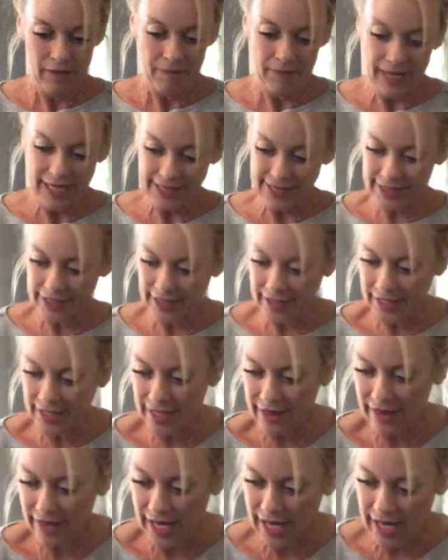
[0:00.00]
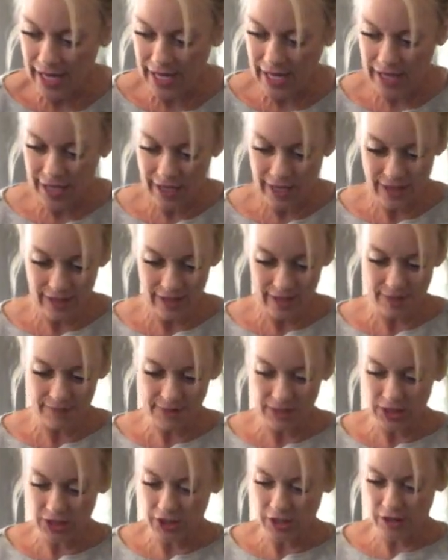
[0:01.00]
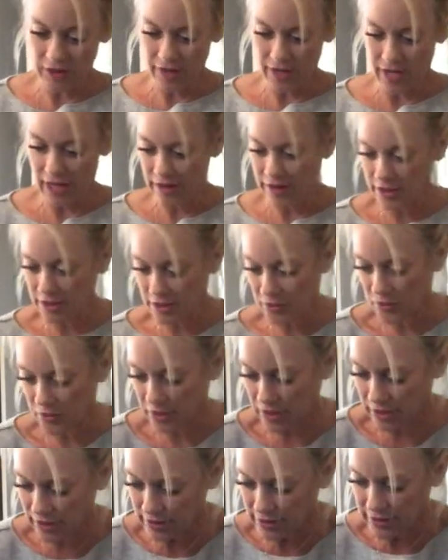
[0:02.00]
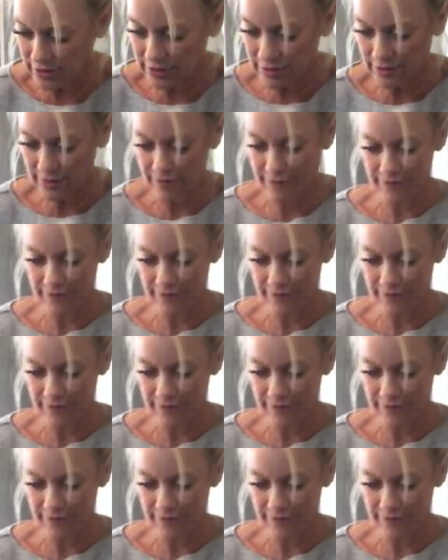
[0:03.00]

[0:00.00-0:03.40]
Basically let me show you how this works.